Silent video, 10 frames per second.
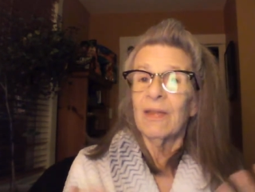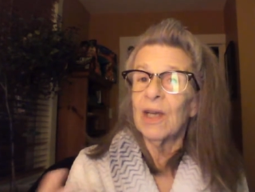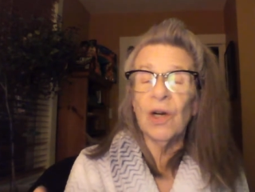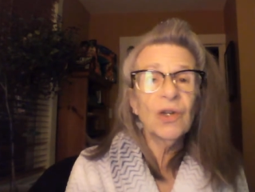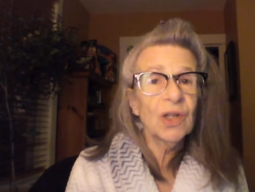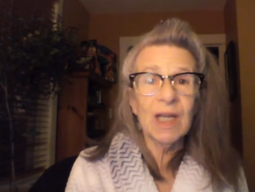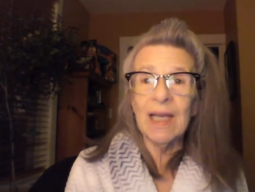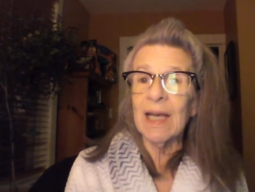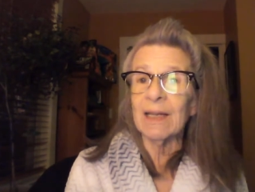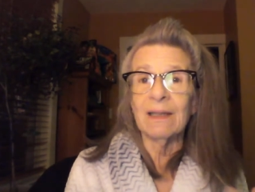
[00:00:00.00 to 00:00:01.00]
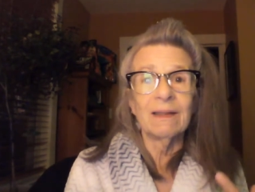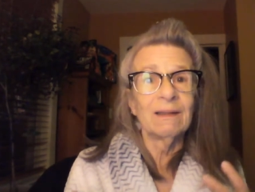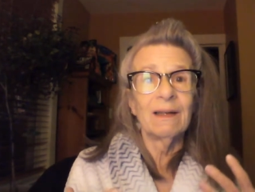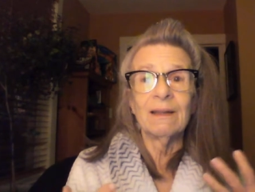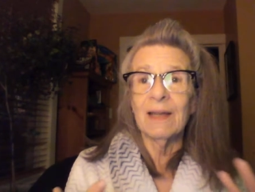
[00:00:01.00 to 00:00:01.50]
they aren't going to get it
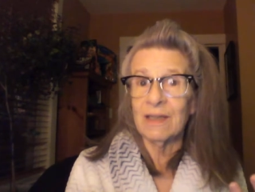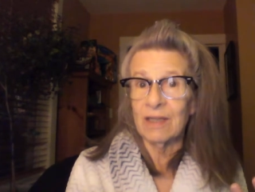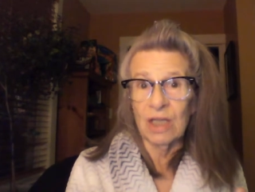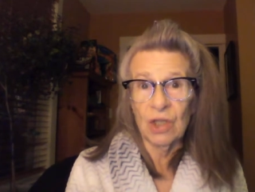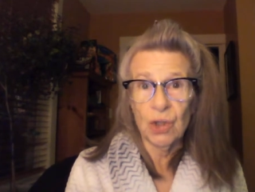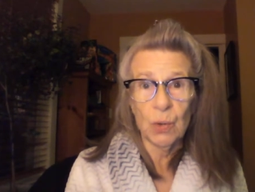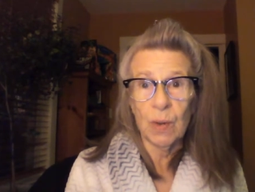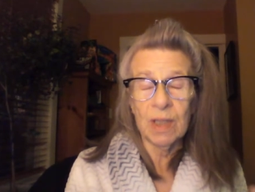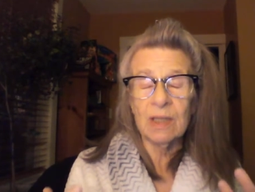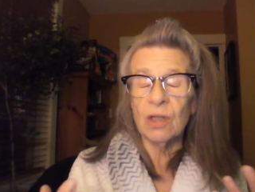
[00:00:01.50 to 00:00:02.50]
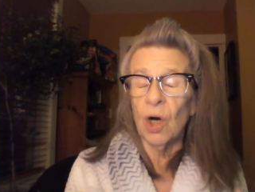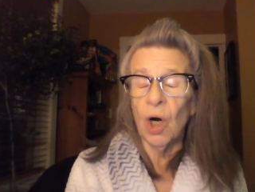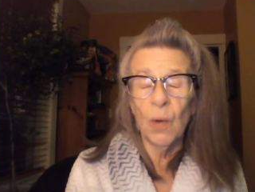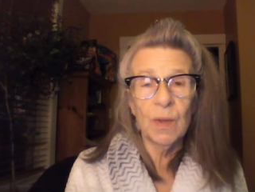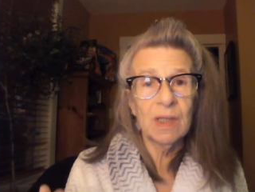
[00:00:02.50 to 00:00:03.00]
unless they do it it's
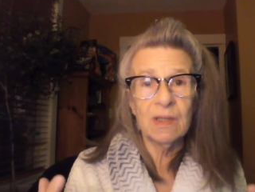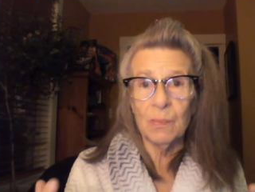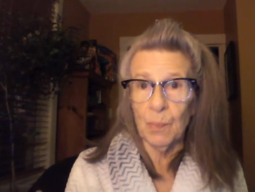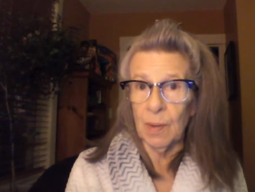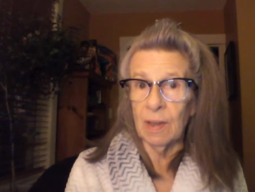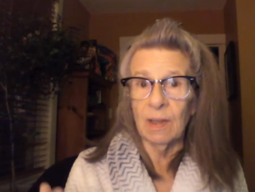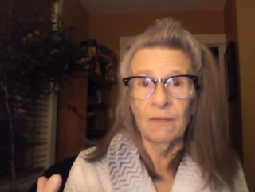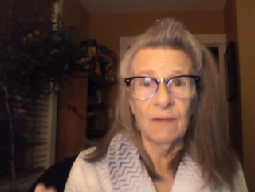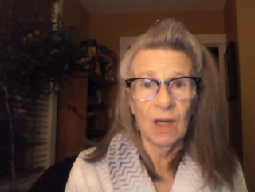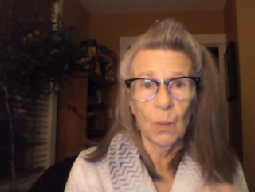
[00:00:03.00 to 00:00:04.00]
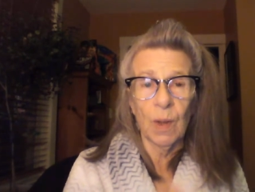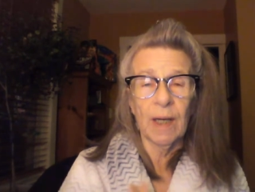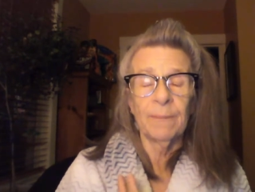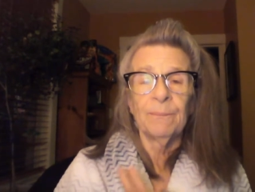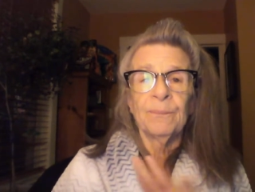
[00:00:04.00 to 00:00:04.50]
always been that
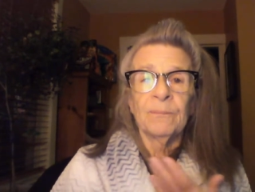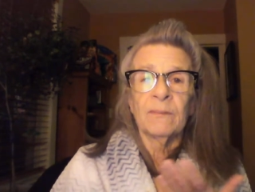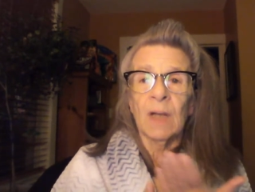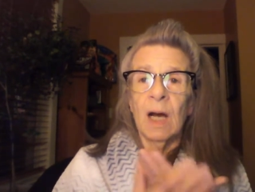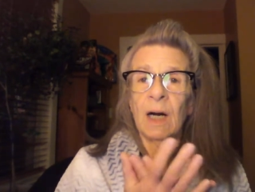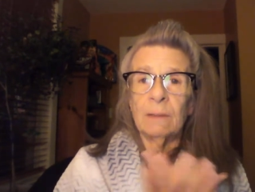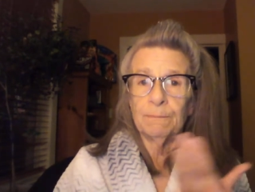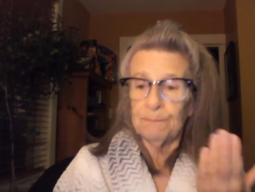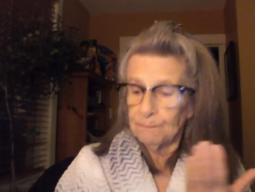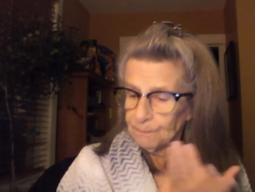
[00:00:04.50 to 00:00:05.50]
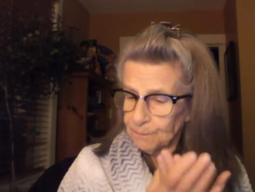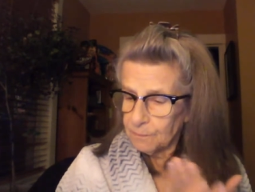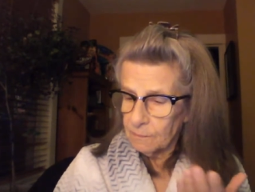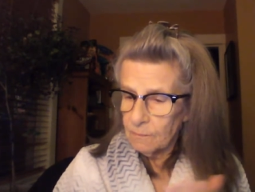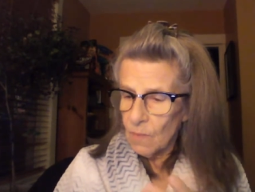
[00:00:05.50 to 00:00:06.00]
way um,
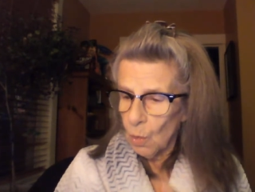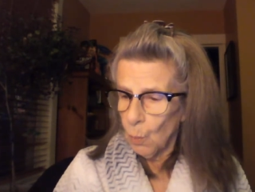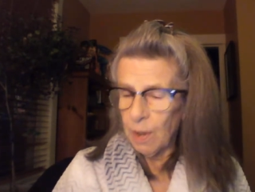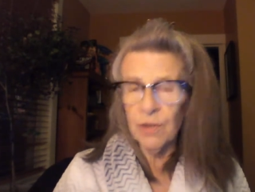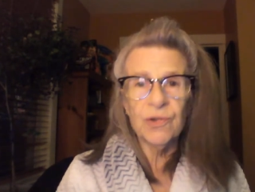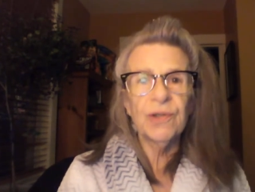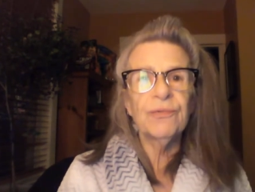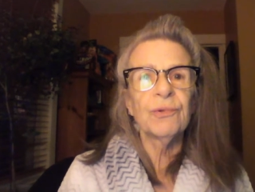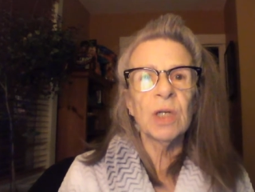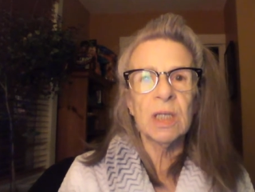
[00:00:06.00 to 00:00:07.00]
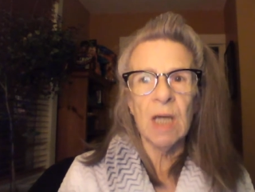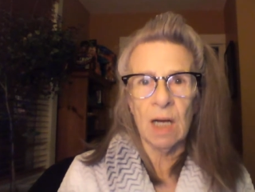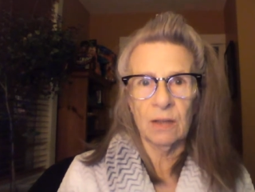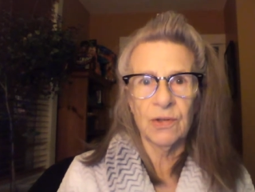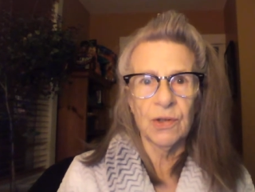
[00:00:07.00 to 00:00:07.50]
we are different
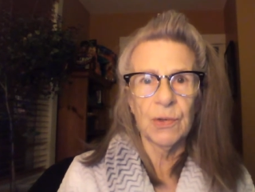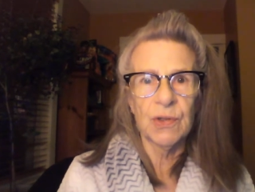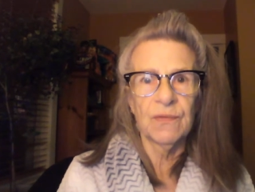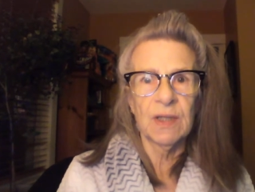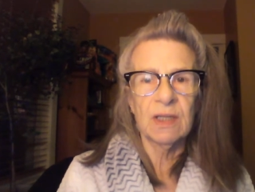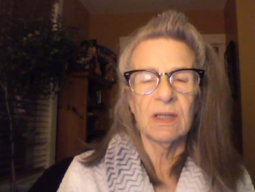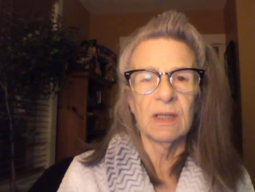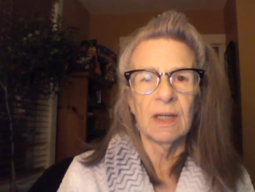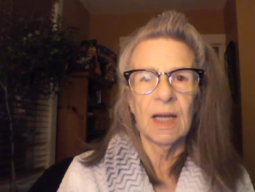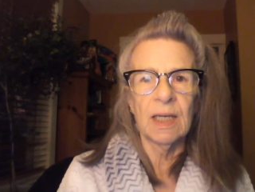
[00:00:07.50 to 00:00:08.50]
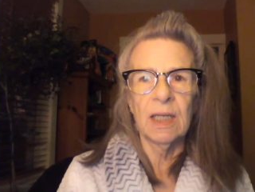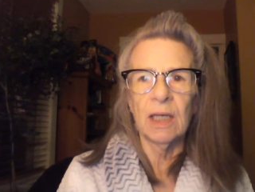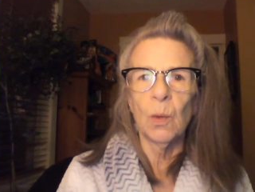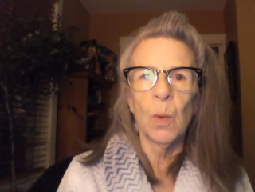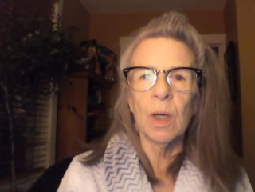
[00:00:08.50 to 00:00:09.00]
ducks those of us that like
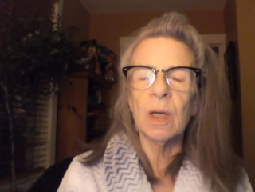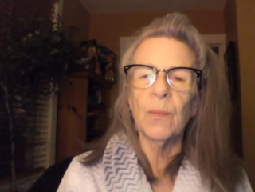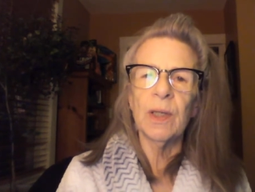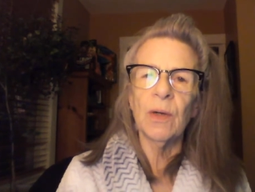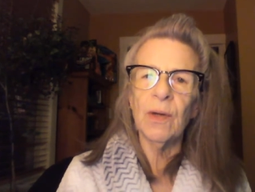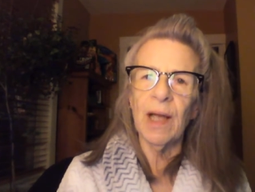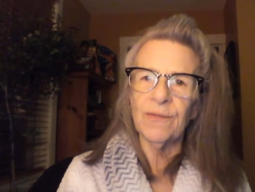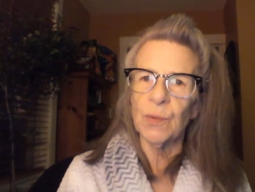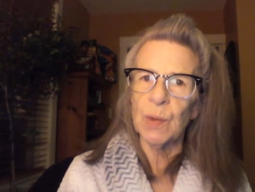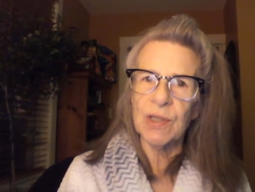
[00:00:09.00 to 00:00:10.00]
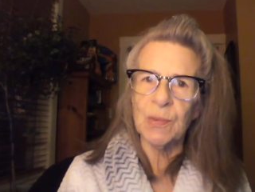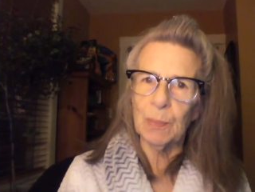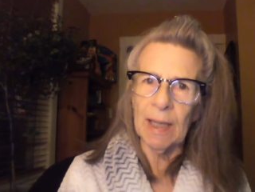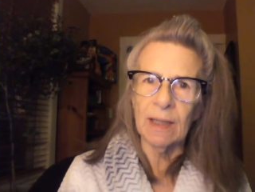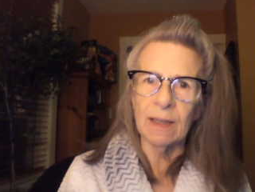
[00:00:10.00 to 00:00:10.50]
gig work and we don't have to
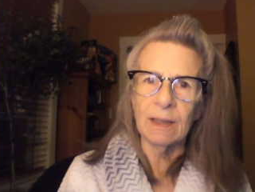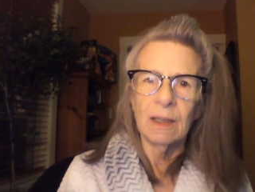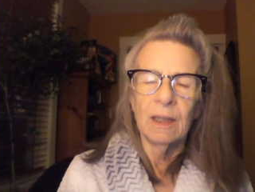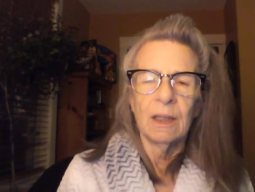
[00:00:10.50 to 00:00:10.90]
explain it